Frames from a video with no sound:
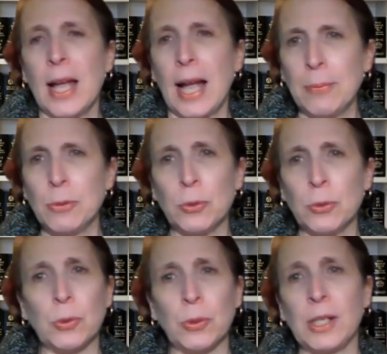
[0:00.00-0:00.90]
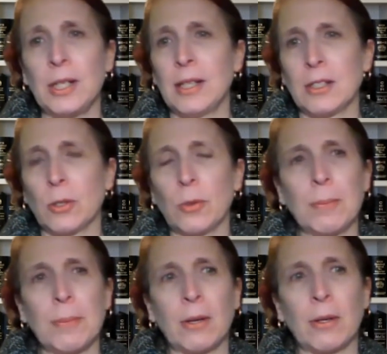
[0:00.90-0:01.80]
absolutely, that's a great
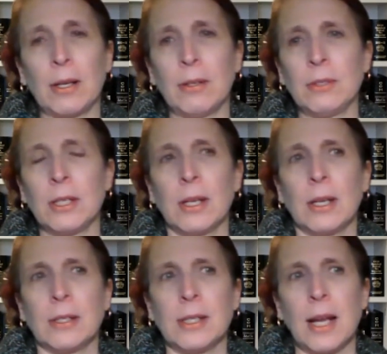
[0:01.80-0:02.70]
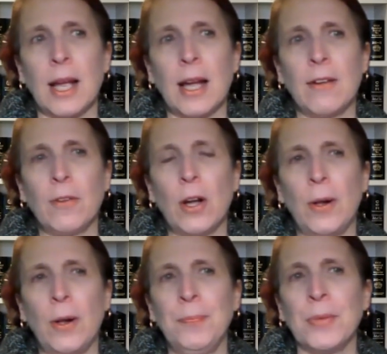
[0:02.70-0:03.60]
background to have.
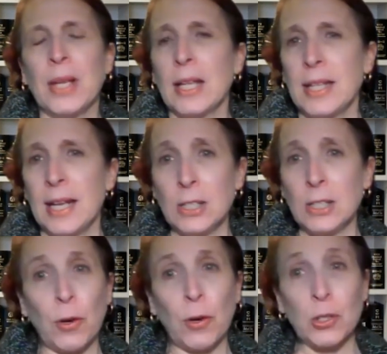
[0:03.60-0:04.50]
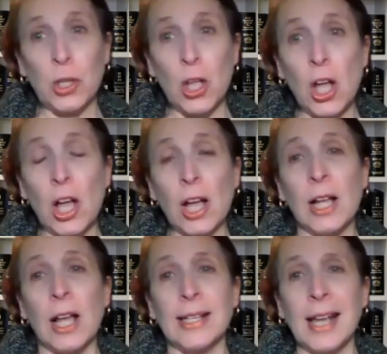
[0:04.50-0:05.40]
Then as far as law,
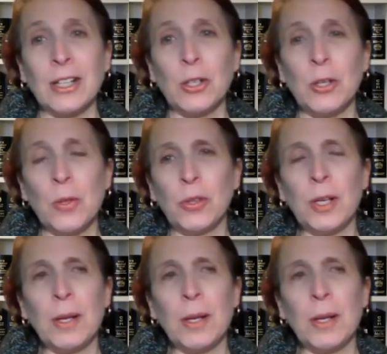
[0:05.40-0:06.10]
the